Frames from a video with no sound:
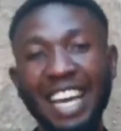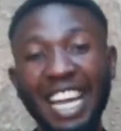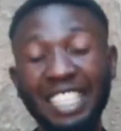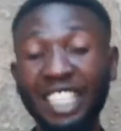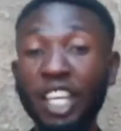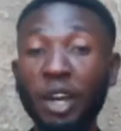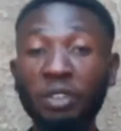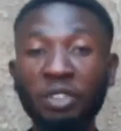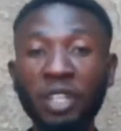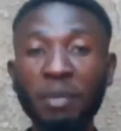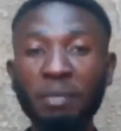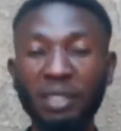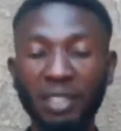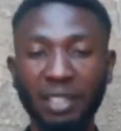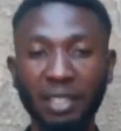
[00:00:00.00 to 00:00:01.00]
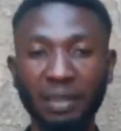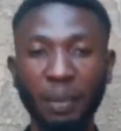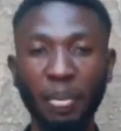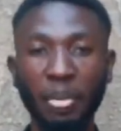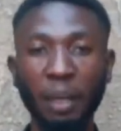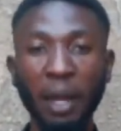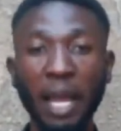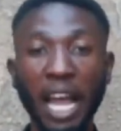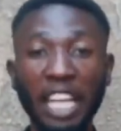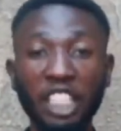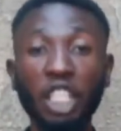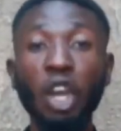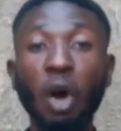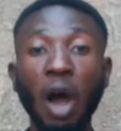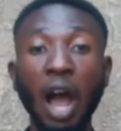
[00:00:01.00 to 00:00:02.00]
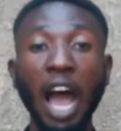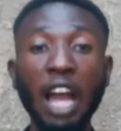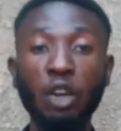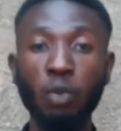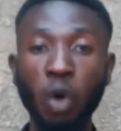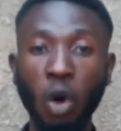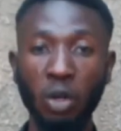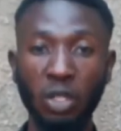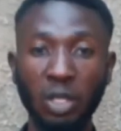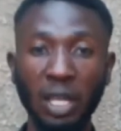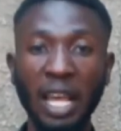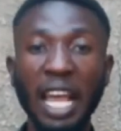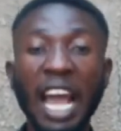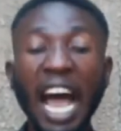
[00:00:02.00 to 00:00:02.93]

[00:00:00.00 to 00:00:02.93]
I see your dreams. I see hard works.